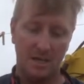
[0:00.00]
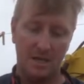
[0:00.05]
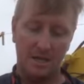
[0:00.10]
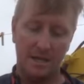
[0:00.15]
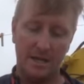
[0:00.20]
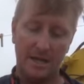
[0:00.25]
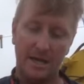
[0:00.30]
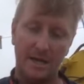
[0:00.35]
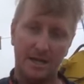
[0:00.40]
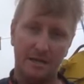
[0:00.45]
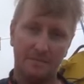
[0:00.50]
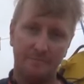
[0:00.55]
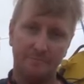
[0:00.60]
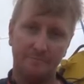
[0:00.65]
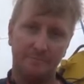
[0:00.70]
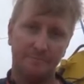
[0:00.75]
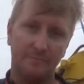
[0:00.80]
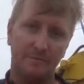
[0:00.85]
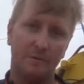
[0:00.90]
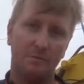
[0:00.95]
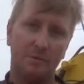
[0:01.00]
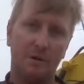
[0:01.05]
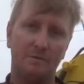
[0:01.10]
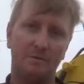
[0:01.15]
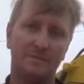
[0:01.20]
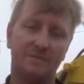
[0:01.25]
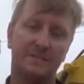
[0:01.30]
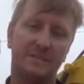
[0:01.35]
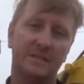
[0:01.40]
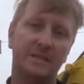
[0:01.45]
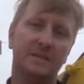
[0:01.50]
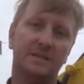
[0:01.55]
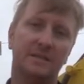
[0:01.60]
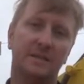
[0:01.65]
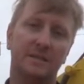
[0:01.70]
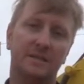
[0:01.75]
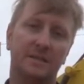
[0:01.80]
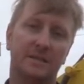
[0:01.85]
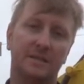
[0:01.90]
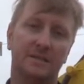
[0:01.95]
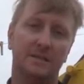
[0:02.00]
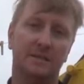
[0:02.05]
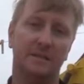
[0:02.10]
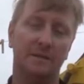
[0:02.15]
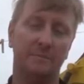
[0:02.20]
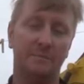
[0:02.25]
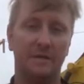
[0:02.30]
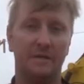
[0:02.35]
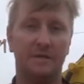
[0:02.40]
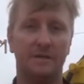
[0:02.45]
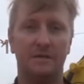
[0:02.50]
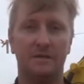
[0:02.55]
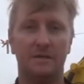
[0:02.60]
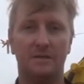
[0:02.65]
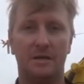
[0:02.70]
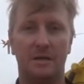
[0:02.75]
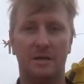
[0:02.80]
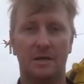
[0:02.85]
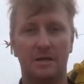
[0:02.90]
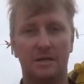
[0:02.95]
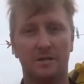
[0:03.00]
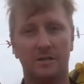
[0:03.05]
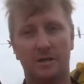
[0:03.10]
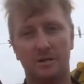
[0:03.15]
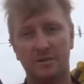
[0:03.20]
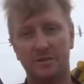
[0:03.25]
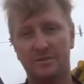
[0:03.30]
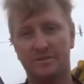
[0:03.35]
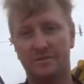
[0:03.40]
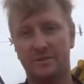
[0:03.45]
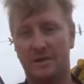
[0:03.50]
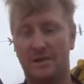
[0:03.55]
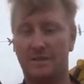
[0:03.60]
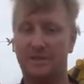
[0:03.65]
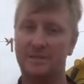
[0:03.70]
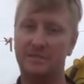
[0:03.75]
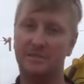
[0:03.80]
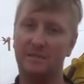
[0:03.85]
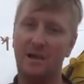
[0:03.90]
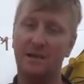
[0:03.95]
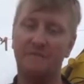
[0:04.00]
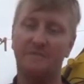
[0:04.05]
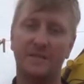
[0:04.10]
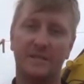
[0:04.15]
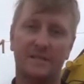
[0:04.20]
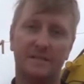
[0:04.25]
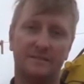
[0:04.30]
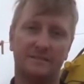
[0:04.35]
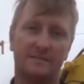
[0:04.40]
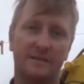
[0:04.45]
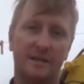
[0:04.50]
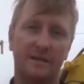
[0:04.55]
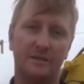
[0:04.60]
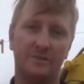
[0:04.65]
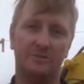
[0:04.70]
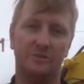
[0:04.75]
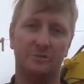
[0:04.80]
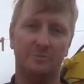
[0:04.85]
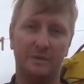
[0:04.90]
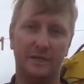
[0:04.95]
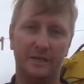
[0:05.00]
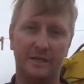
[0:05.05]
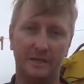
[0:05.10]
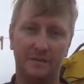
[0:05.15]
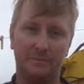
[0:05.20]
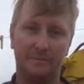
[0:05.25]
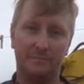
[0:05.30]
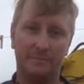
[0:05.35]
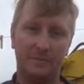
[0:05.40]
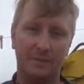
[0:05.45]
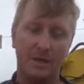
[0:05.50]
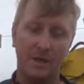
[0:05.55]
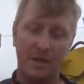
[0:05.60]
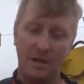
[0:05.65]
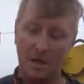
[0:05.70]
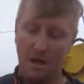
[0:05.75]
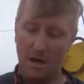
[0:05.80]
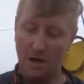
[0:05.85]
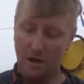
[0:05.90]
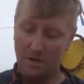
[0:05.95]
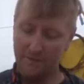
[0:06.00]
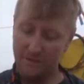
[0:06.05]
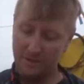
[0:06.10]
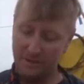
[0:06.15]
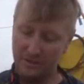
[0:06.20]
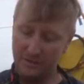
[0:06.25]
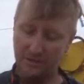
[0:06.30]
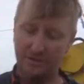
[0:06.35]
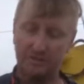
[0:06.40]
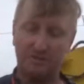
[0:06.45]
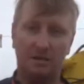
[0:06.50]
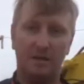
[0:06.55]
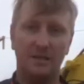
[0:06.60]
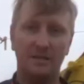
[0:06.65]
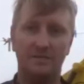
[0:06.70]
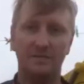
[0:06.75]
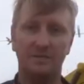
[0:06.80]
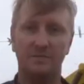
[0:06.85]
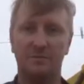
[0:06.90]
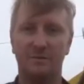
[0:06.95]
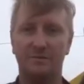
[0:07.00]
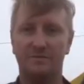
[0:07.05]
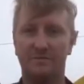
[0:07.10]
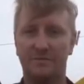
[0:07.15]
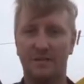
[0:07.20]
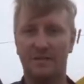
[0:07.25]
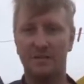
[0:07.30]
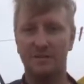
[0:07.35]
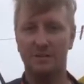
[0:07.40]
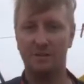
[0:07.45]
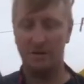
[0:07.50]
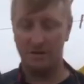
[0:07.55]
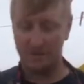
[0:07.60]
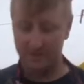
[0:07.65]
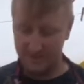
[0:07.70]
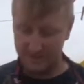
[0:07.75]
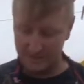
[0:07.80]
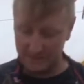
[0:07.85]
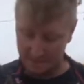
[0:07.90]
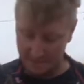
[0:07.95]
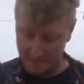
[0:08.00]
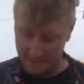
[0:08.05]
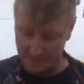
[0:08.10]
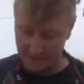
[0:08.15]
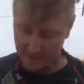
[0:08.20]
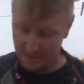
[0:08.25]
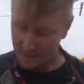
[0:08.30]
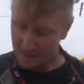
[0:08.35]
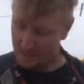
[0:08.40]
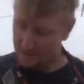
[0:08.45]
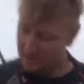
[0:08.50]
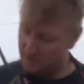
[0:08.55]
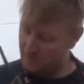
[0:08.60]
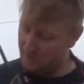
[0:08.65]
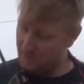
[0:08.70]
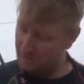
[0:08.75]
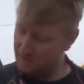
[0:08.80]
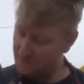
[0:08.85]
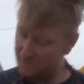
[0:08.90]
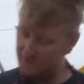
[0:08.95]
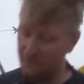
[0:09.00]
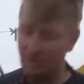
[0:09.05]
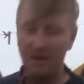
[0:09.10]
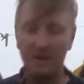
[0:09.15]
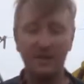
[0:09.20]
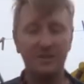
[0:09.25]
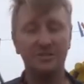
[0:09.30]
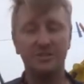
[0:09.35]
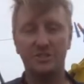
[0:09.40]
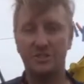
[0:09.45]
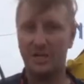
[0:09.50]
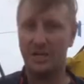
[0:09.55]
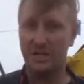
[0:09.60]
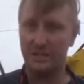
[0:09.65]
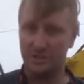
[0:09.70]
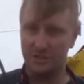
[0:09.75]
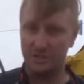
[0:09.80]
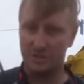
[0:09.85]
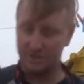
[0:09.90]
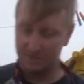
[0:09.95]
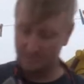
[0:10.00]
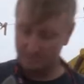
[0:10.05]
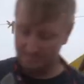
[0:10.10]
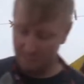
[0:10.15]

Now, what we've seen in the Libyan coast are these life jackets starting to appear. Over the crisis, we've started noticing that the design has changed.